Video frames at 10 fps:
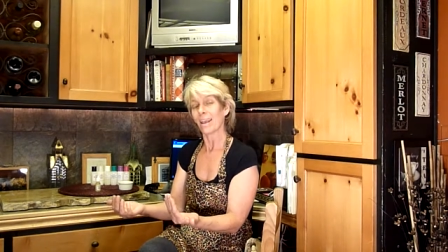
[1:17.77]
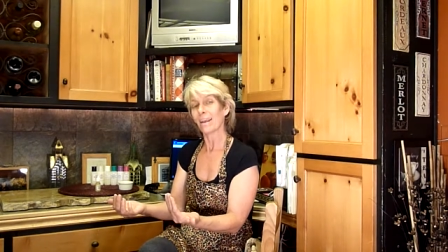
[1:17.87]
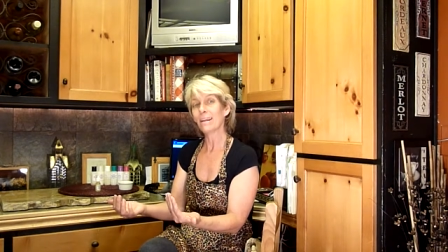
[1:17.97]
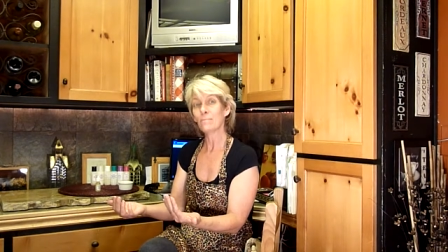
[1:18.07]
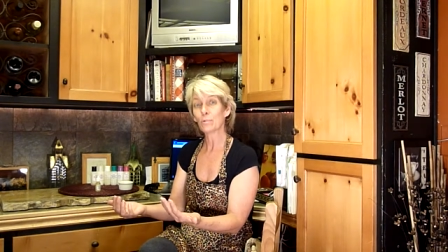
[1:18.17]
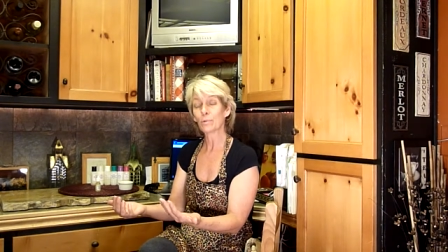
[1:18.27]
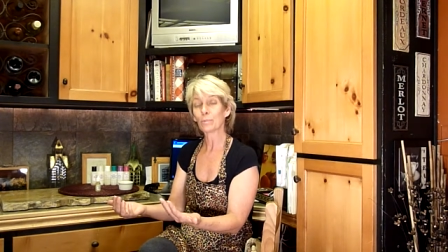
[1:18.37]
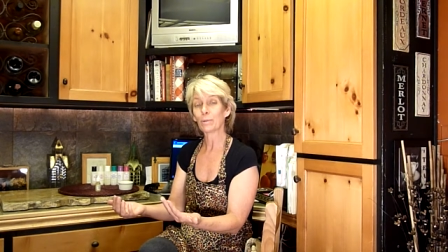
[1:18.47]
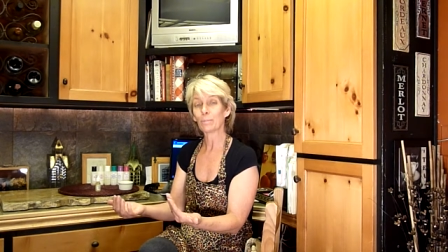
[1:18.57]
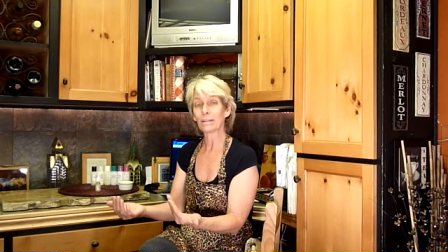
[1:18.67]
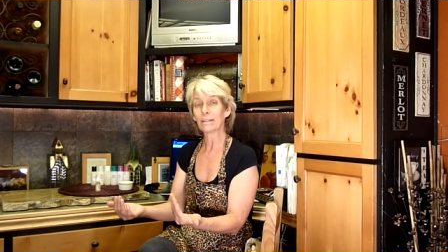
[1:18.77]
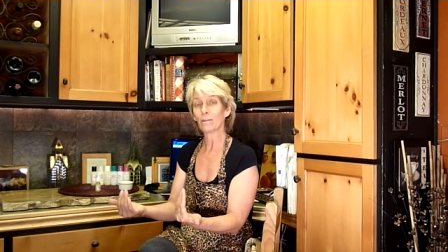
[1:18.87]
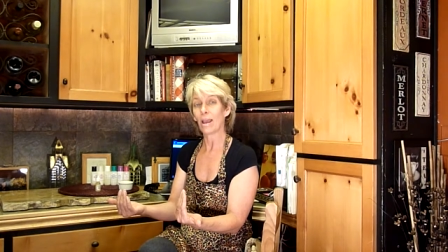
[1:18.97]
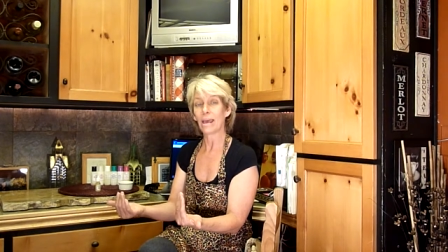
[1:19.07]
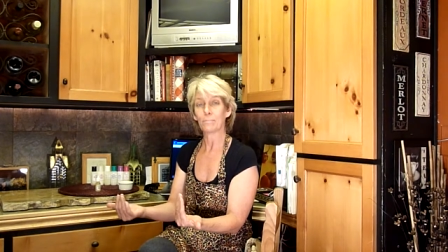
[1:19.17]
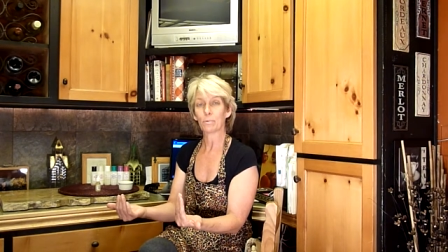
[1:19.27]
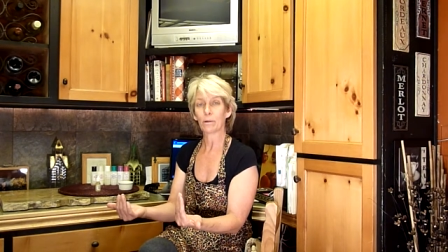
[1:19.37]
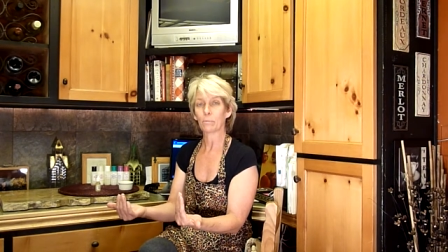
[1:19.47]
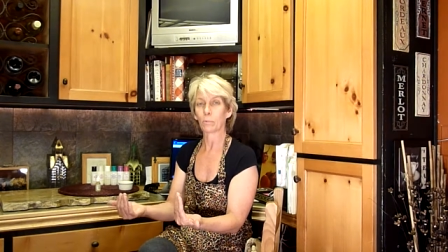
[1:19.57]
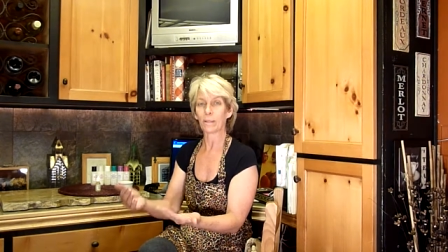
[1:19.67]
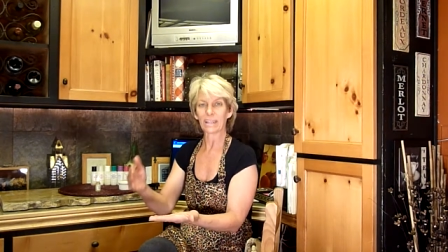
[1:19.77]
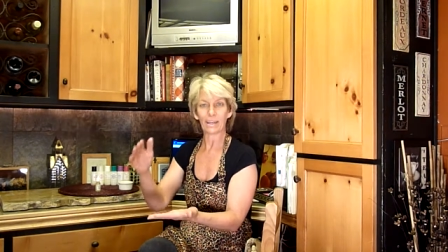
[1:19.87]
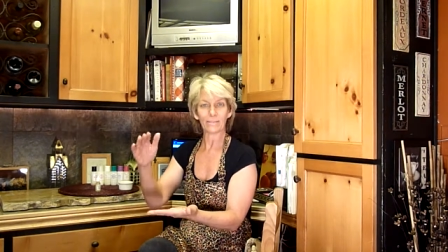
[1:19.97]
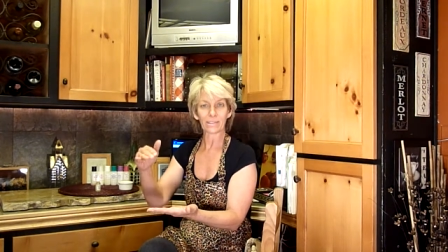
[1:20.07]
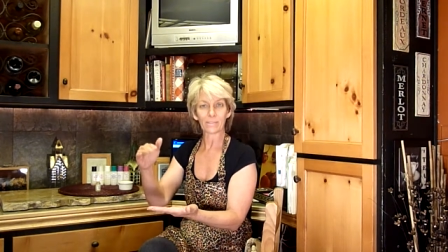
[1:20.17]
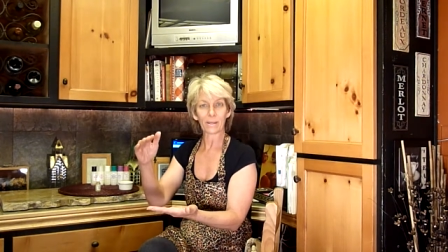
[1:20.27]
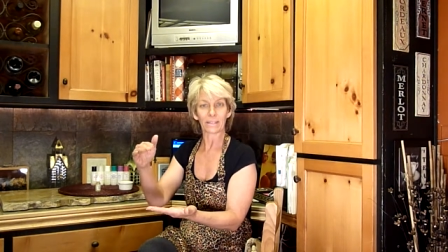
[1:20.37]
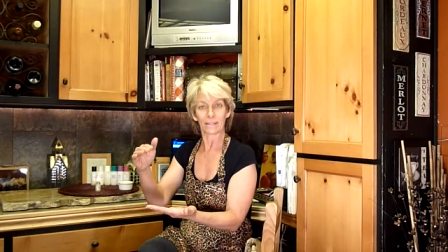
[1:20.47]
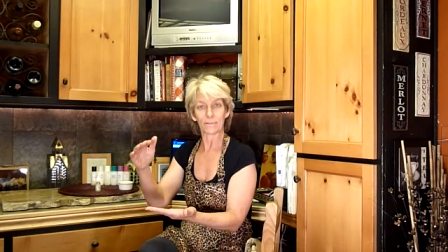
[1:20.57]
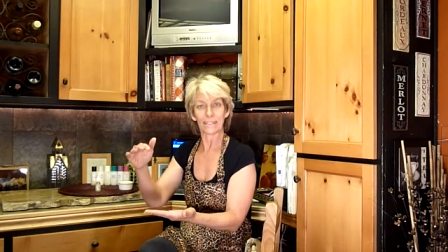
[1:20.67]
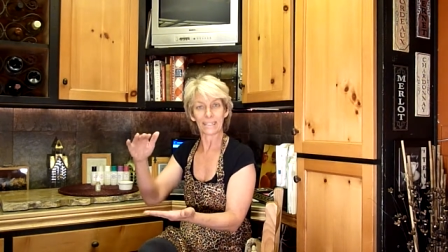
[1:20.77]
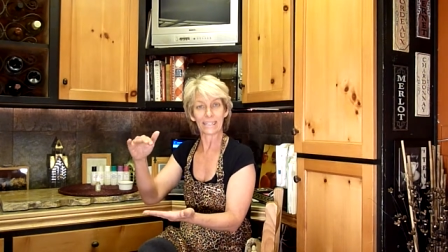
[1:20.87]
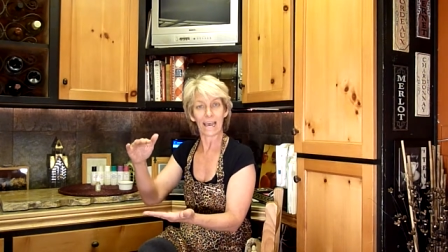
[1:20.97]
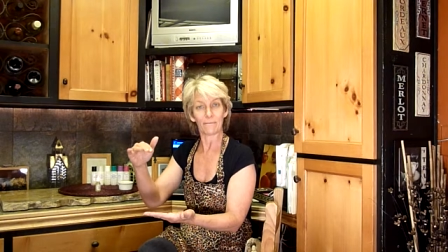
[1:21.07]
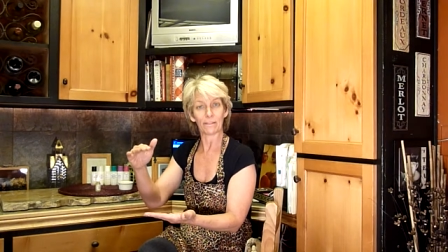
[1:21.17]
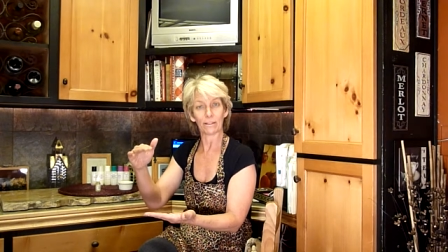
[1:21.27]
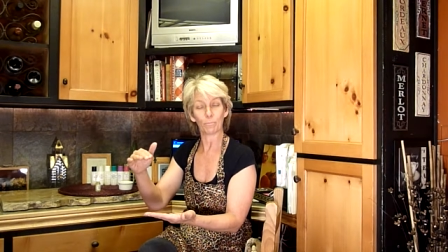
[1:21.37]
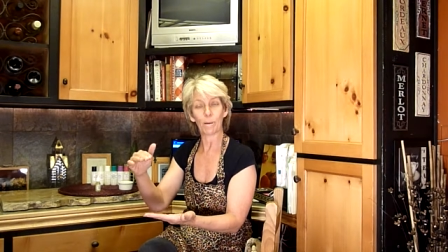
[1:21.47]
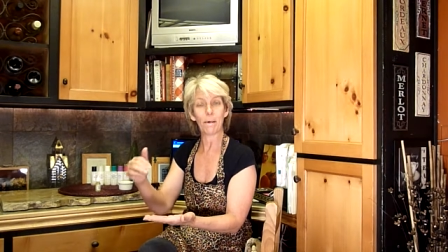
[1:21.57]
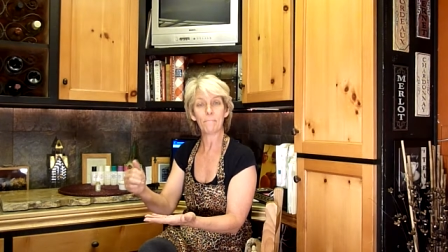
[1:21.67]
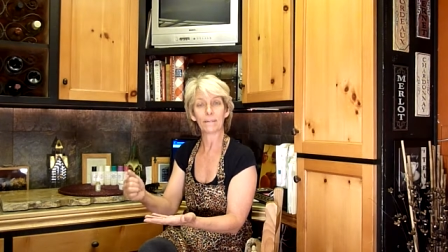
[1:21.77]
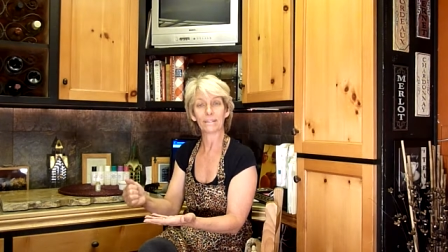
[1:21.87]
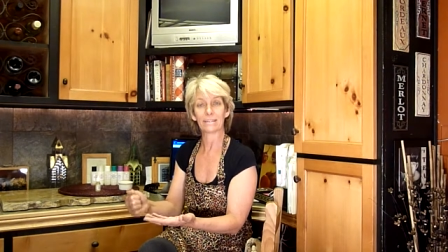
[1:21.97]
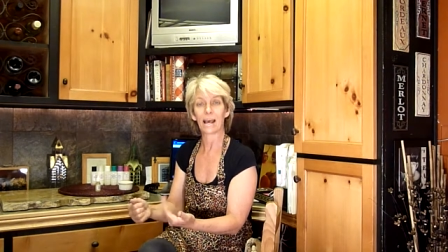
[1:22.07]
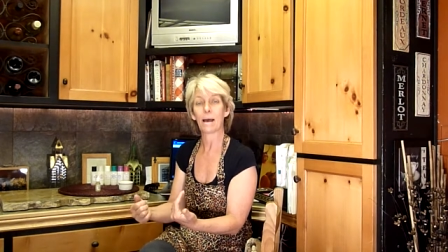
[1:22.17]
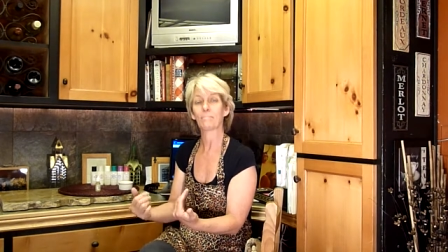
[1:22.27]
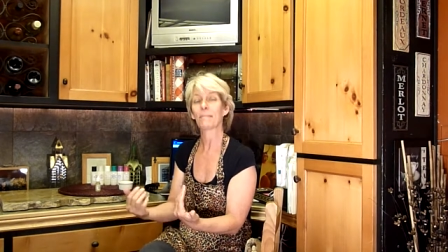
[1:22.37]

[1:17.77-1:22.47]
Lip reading: Anymore, we really are at a point where we kind of expect everything to have a little pump on top.